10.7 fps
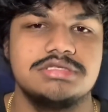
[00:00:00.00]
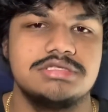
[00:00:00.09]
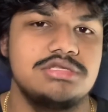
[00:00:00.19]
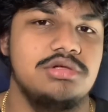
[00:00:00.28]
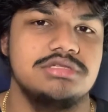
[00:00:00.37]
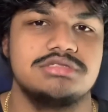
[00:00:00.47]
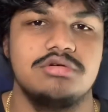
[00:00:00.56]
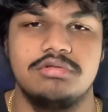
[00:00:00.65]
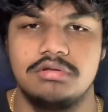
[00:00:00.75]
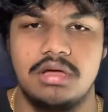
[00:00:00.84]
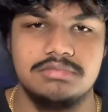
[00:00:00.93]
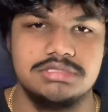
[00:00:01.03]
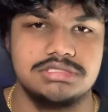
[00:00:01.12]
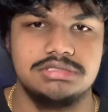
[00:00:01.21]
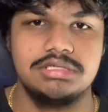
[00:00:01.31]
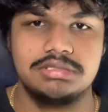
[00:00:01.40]
So you can just go to the comment section
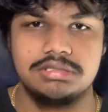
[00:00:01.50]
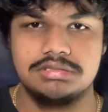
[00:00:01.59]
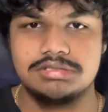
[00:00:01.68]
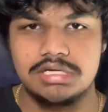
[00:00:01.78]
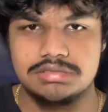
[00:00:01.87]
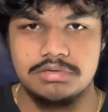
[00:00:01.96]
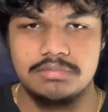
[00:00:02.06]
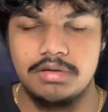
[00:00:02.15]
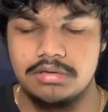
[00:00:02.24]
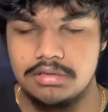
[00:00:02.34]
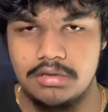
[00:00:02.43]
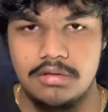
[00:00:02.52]
there. Talk to me about it.